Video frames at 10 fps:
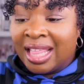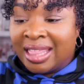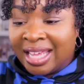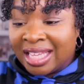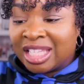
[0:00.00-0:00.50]

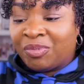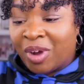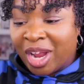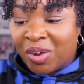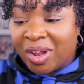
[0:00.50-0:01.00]
this
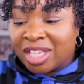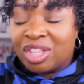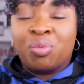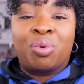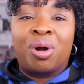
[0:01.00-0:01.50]
fragrance,
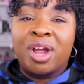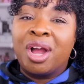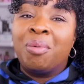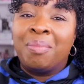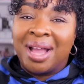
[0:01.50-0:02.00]
the
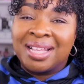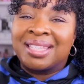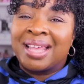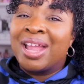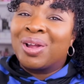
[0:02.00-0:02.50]
Royal
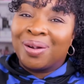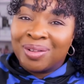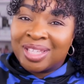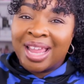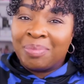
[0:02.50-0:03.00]
Musk, say,
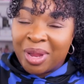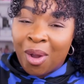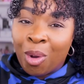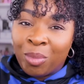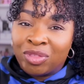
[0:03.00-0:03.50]
girl, take me
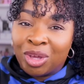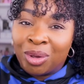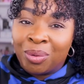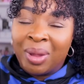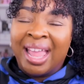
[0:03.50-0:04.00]
home with
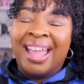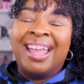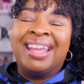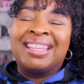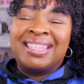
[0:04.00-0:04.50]
you?
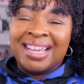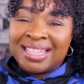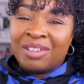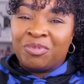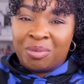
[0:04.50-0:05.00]
It
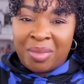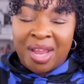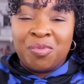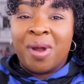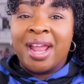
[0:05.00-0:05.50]
doesn't for
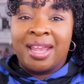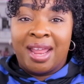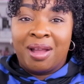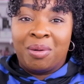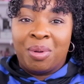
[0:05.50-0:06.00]
me right
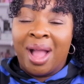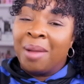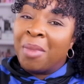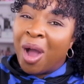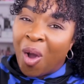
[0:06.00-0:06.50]
now.
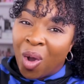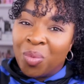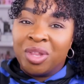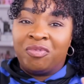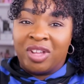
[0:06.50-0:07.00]
I'm
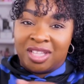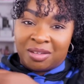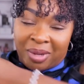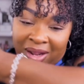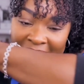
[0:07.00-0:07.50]
on the fence
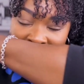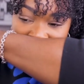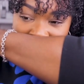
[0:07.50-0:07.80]
about it,